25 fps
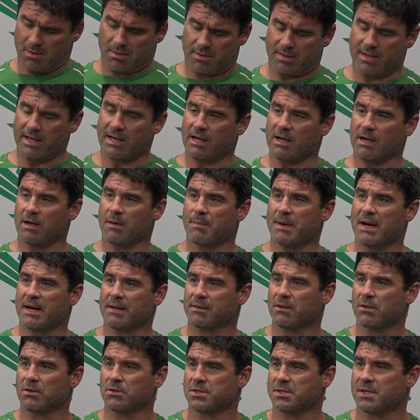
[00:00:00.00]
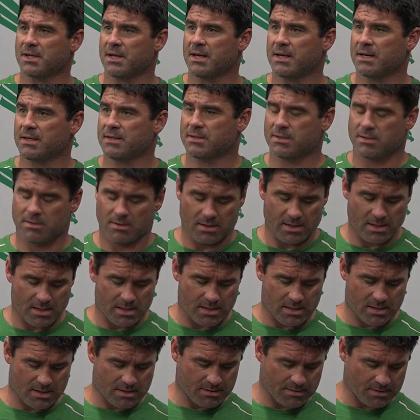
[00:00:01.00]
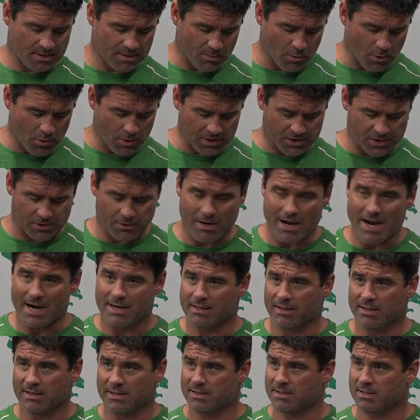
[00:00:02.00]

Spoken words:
thinking about those things, the more distracted.